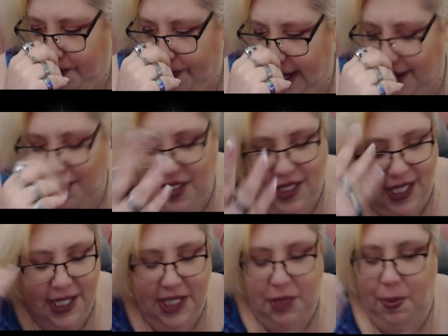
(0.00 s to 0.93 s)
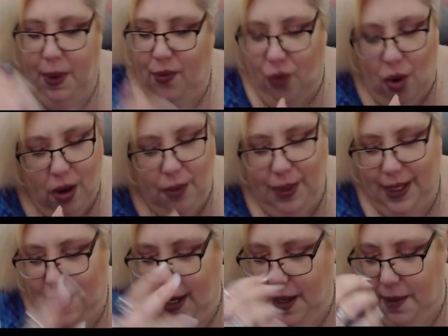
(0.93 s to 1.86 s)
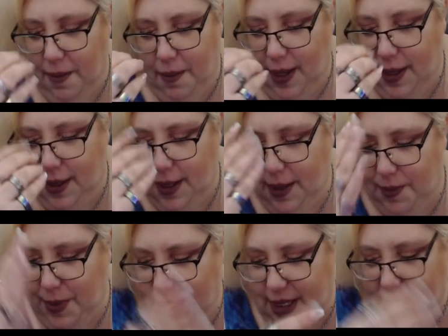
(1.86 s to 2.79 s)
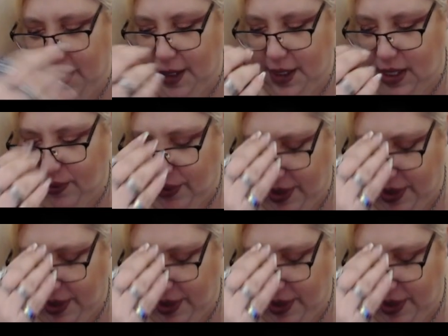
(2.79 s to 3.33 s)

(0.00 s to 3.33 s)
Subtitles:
I've seen this before with him, and but it's a little different